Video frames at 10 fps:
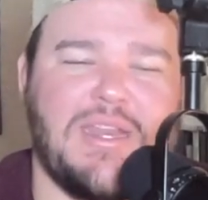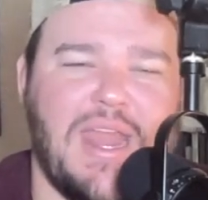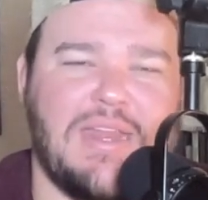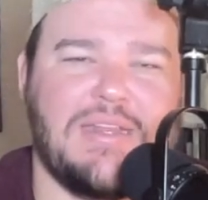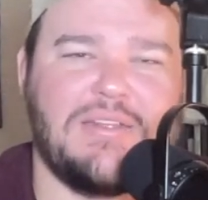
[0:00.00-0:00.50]

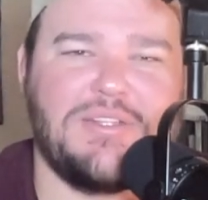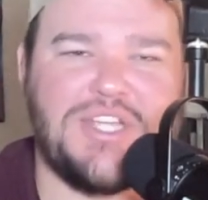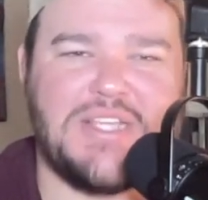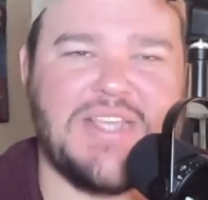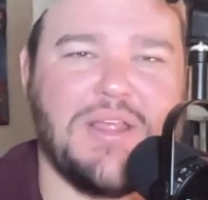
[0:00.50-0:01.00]
and
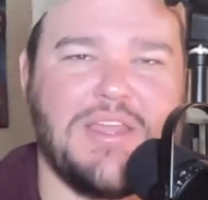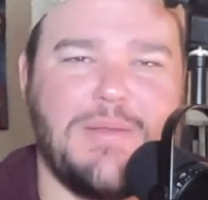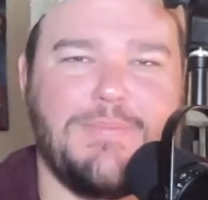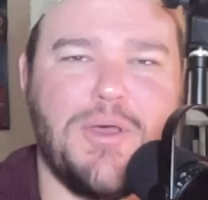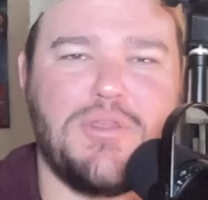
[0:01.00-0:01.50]
Chase
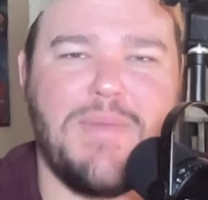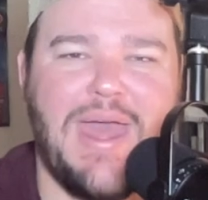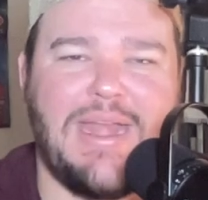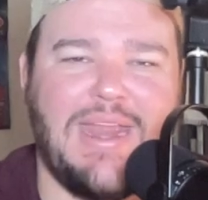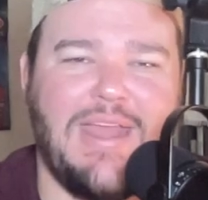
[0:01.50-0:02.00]
Elliott both mad
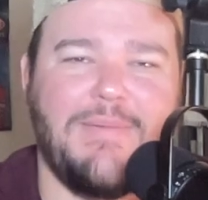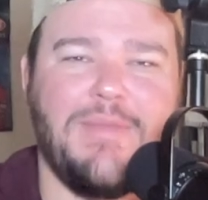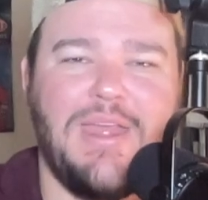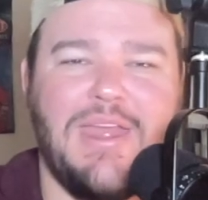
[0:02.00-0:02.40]
at him.